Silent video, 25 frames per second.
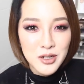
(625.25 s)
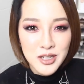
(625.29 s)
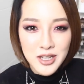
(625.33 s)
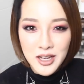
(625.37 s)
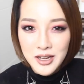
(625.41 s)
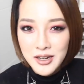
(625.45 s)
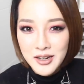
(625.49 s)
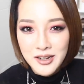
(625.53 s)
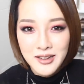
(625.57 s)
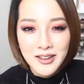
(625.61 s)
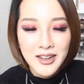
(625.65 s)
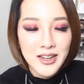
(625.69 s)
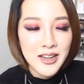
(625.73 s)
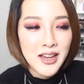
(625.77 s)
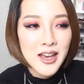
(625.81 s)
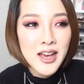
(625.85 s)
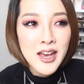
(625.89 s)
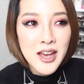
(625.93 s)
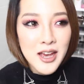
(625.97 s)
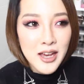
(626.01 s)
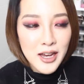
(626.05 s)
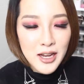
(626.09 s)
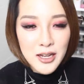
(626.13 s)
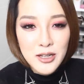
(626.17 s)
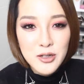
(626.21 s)
getting like
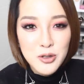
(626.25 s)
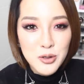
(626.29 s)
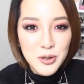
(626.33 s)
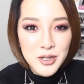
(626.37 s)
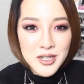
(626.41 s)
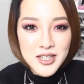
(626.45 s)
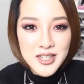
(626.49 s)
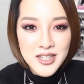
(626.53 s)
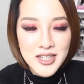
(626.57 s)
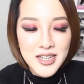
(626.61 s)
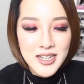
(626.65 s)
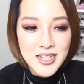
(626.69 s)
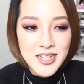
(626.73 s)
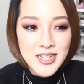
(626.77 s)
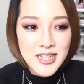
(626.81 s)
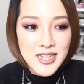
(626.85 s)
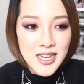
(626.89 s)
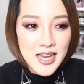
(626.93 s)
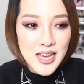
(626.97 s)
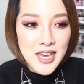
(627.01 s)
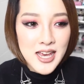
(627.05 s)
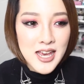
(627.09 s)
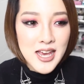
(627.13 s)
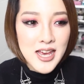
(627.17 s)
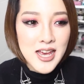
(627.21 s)
interested
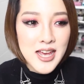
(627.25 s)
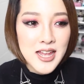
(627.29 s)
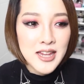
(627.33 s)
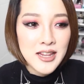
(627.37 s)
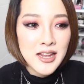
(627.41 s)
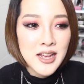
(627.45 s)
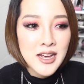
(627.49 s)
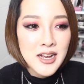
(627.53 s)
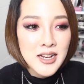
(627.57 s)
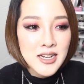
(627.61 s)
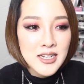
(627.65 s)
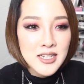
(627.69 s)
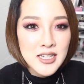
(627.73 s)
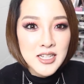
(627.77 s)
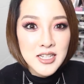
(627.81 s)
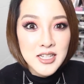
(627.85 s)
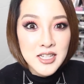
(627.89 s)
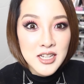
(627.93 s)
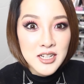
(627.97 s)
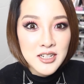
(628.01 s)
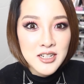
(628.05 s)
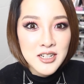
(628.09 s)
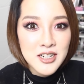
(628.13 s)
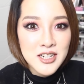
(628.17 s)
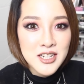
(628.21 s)
in
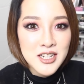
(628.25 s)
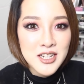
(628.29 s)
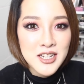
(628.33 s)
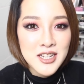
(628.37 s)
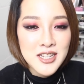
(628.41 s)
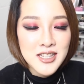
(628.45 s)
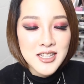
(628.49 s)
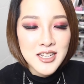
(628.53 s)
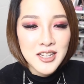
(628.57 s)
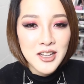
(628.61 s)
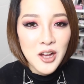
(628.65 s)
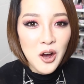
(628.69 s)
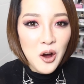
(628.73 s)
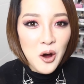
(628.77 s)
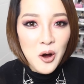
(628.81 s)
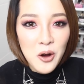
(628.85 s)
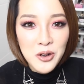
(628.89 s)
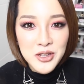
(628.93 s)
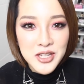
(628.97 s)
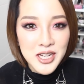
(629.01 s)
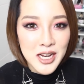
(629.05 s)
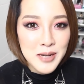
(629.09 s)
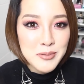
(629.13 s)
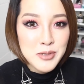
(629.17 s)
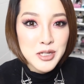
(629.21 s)
CC cushions and
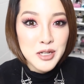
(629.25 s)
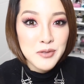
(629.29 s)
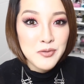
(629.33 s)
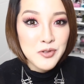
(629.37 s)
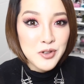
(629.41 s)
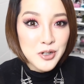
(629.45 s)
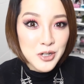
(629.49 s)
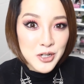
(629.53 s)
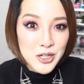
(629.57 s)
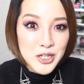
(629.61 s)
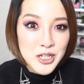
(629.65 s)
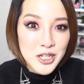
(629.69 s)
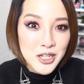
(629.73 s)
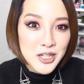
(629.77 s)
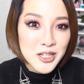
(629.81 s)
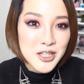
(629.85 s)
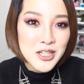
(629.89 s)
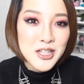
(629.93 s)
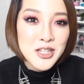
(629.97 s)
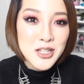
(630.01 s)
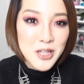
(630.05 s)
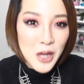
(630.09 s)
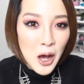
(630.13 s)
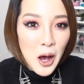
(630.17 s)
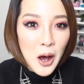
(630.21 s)
all types of
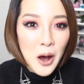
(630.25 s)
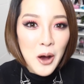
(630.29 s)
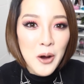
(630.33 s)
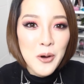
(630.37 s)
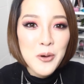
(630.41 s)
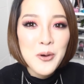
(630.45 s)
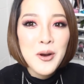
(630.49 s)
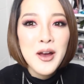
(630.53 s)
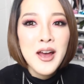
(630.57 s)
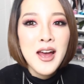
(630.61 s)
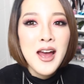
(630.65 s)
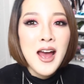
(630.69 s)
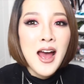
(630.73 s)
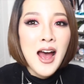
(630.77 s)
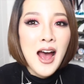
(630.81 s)
cushions so